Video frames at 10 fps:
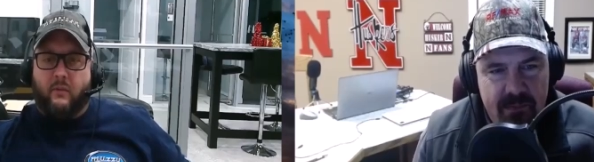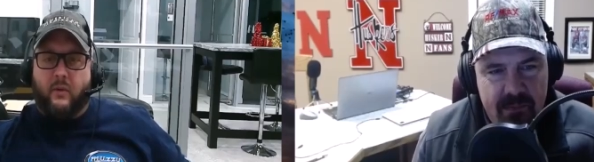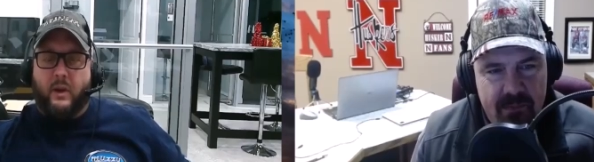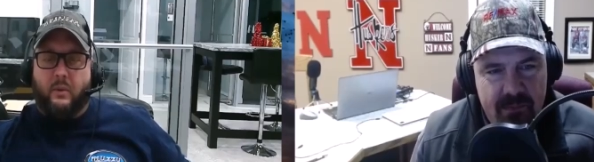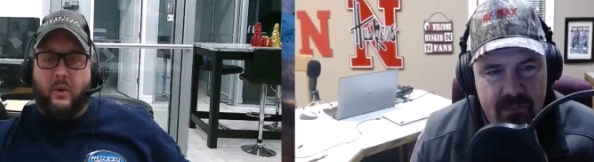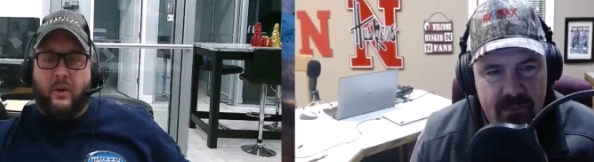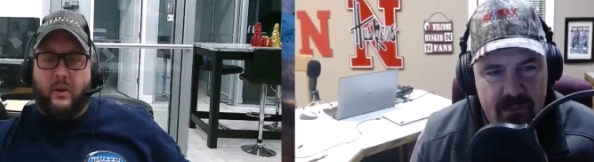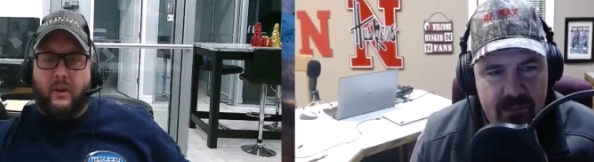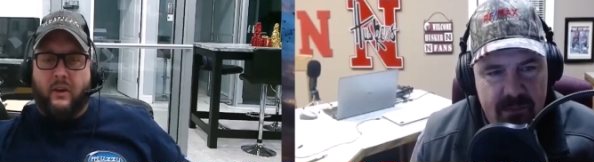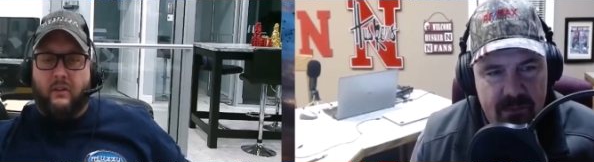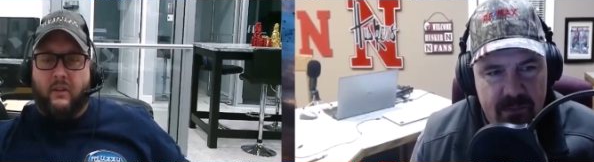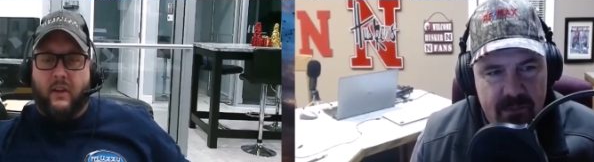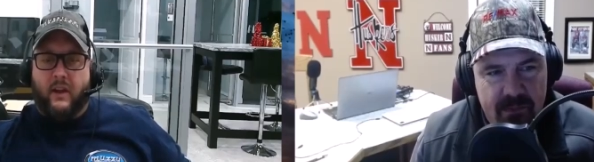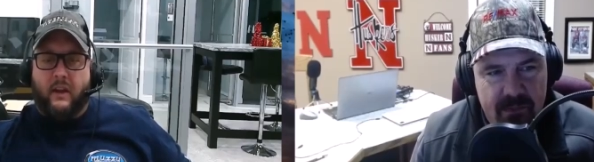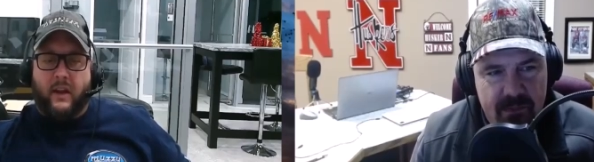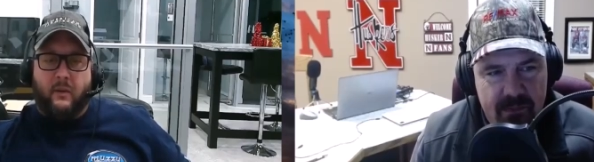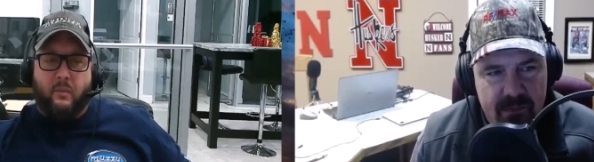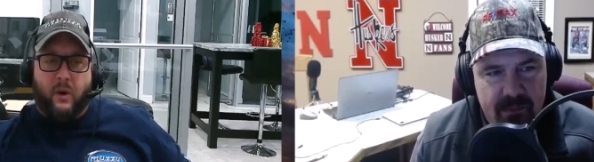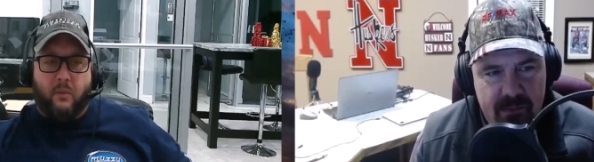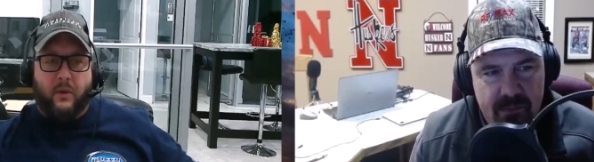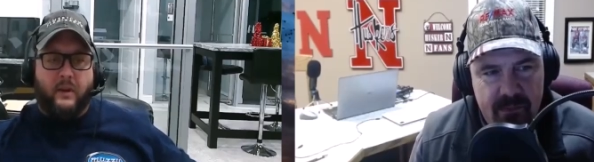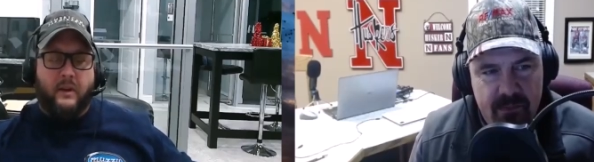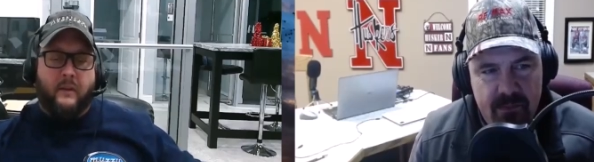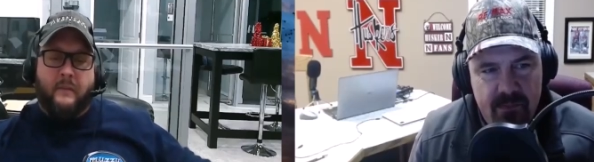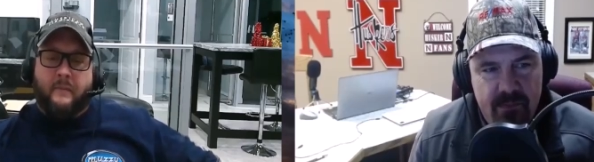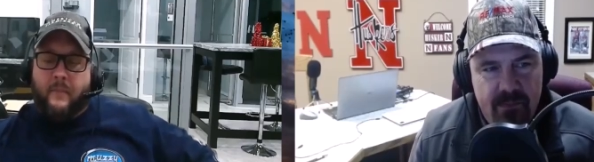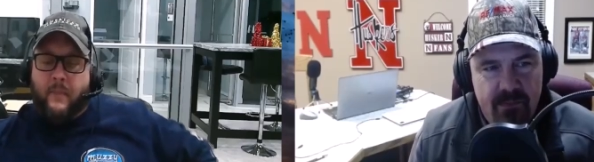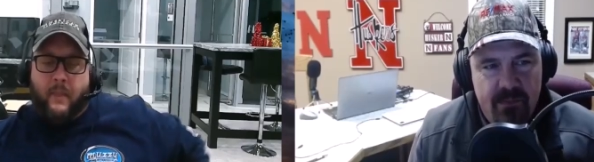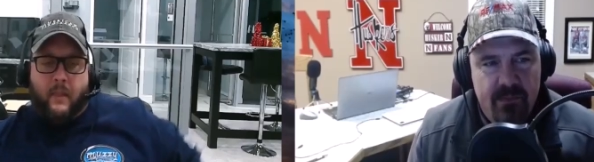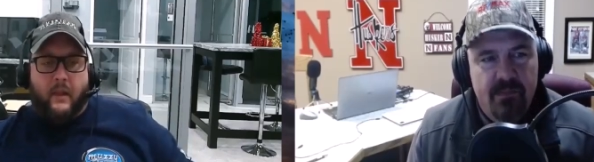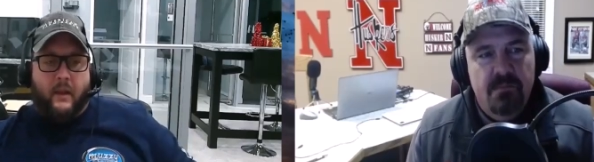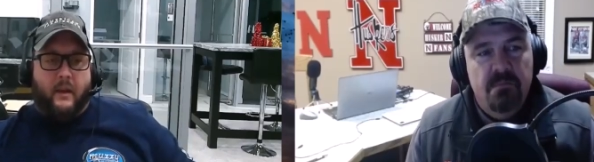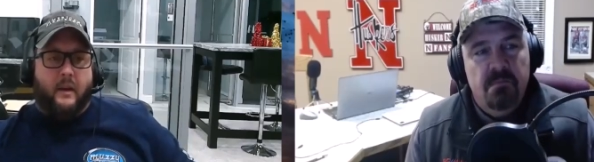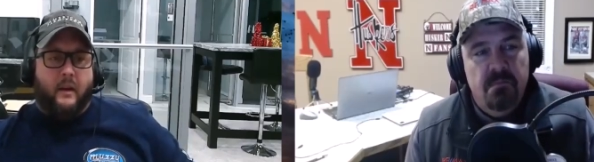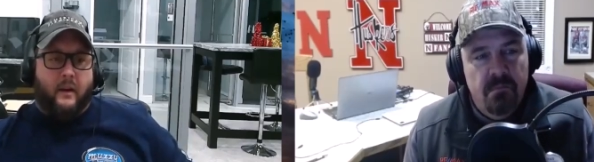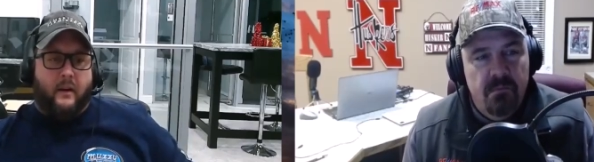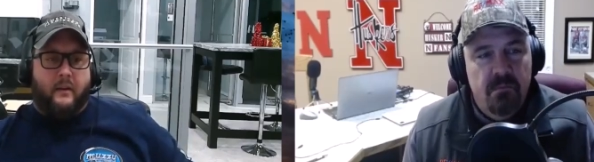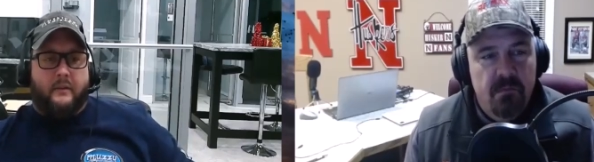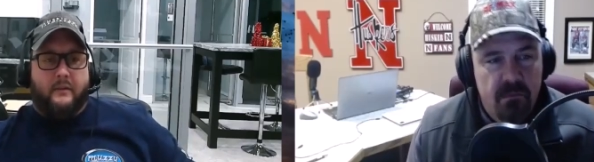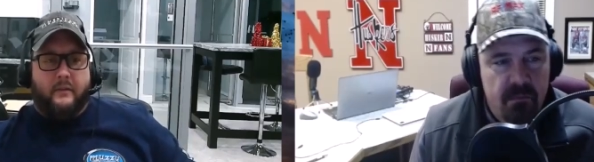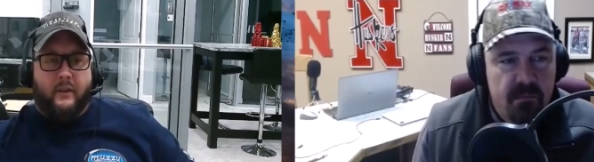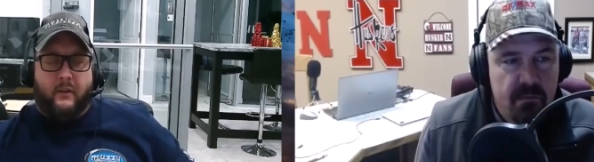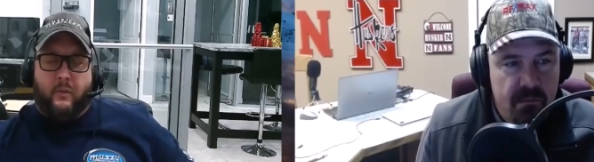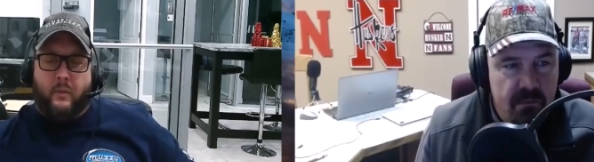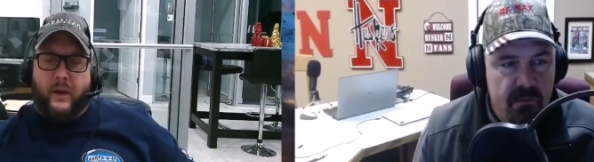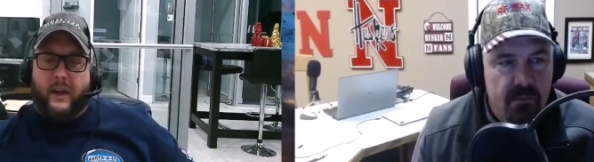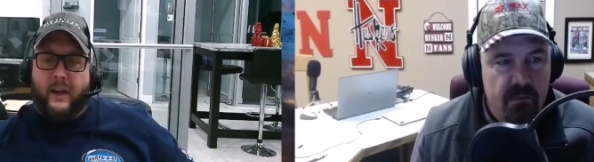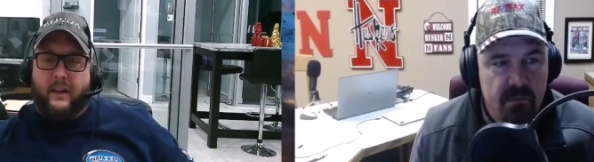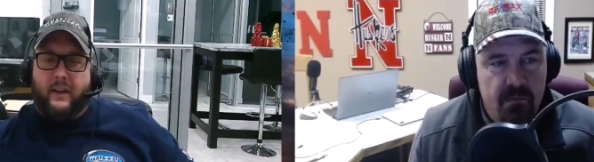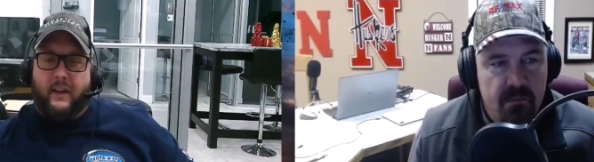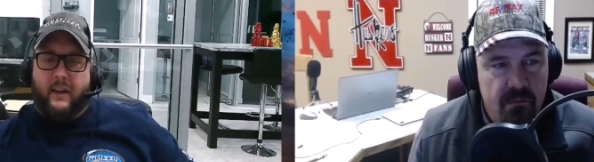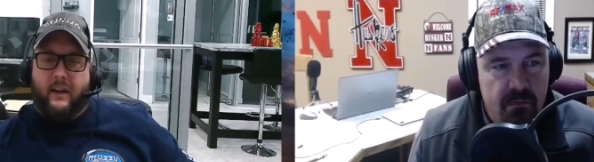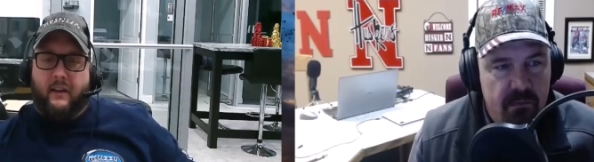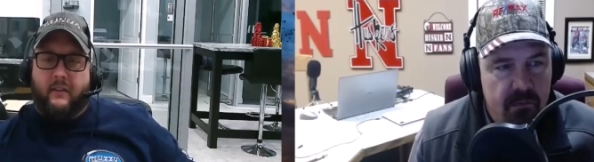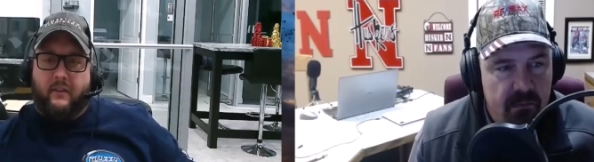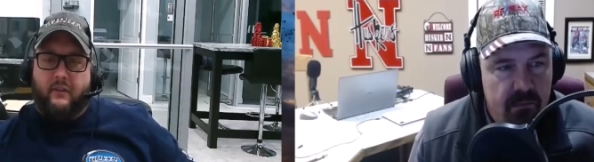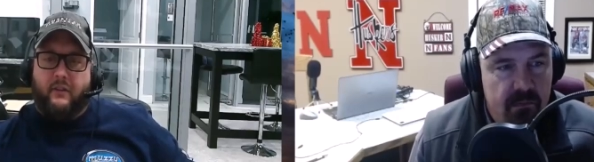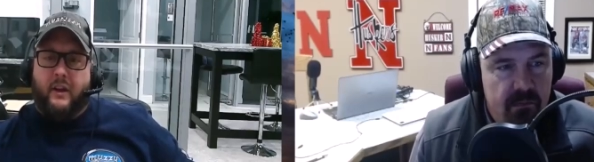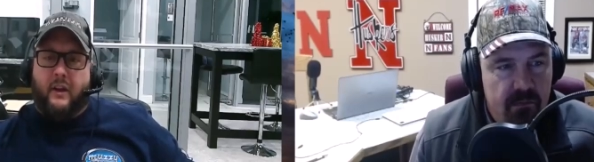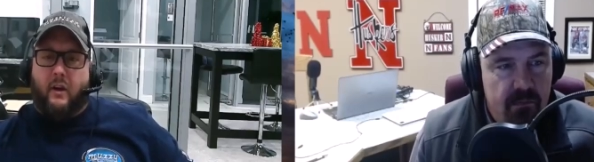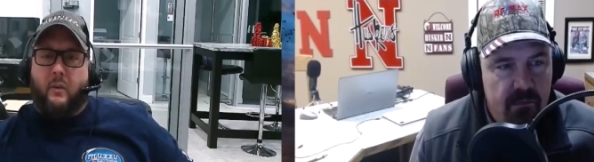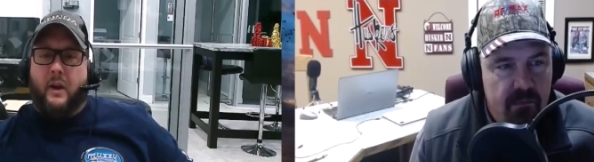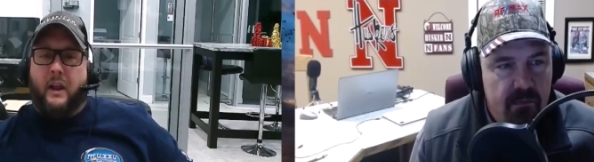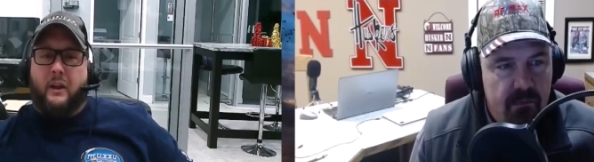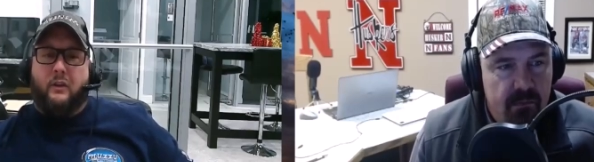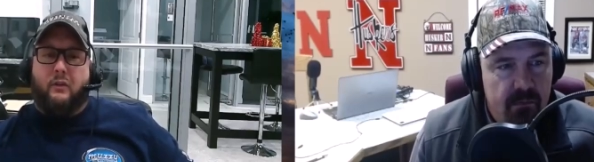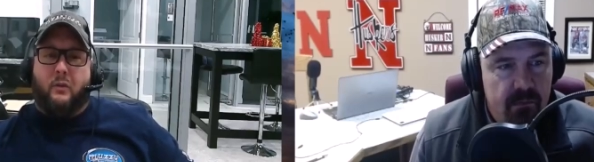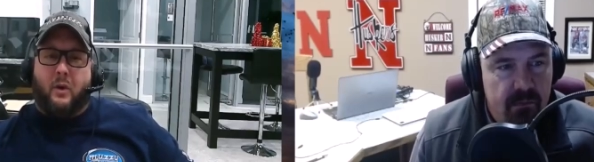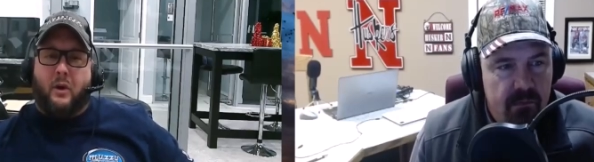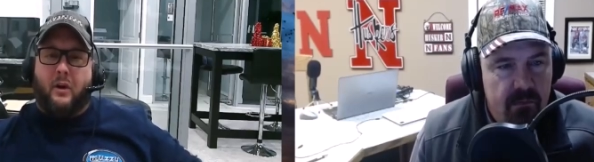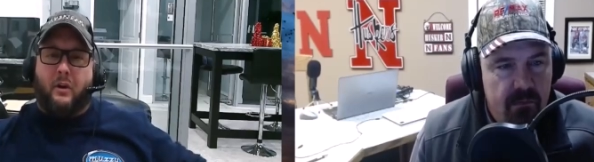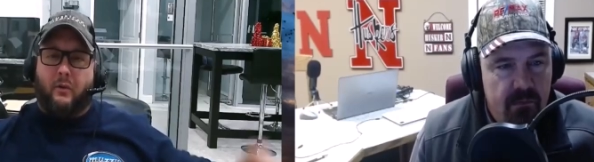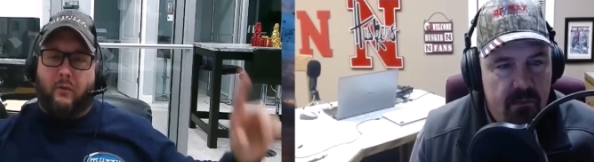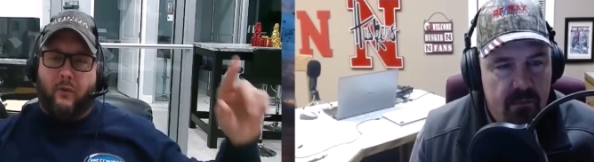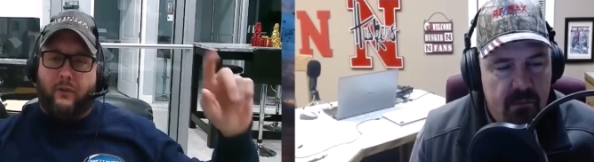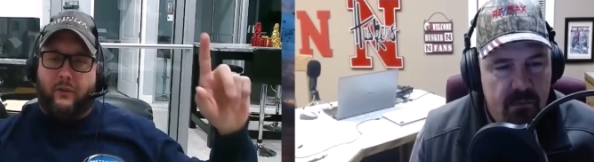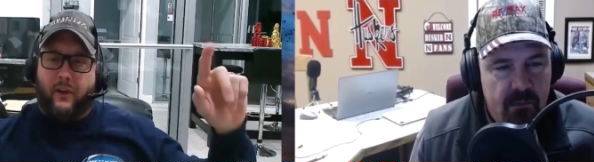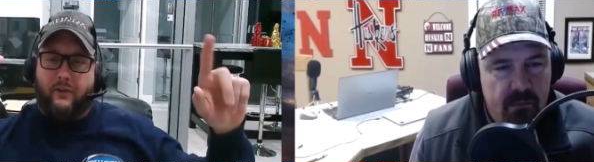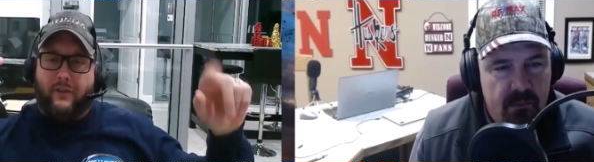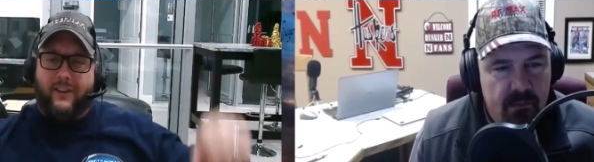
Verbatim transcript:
Speaker 1: were able to hunt his land and public. And uh, when we had the, uh, are we allowed to use the word recession?